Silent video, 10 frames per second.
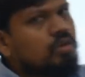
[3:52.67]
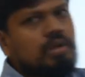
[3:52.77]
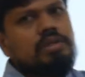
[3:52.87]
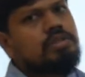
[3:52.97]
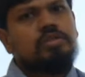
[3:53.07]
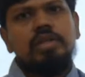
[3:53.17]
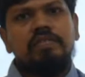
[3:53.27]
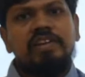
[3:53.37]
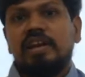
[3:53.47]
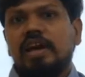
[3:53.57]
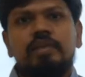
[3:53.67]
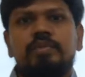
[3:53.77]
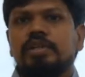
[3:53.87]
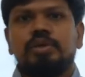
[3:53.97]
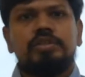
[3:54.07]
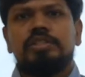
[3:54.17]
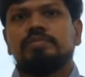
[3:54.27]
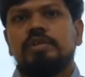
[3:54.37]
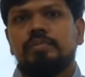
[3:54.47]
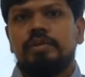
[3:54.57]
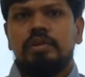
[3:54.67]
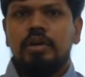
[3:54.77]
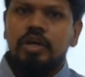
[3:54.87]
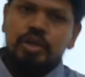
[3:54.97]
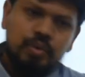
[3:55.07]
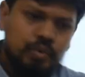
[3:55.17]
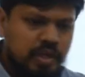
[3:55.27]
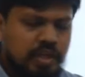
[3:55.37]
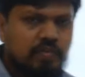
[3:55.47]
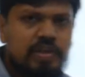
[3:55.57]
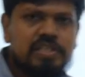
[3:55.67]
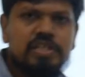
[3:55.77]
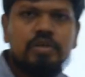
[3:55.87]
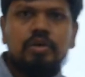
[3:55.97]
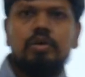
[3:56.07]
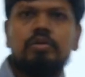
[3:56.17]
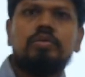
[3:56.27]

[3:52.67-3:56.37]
Okay, so there will not be any question paper. You take your Genco,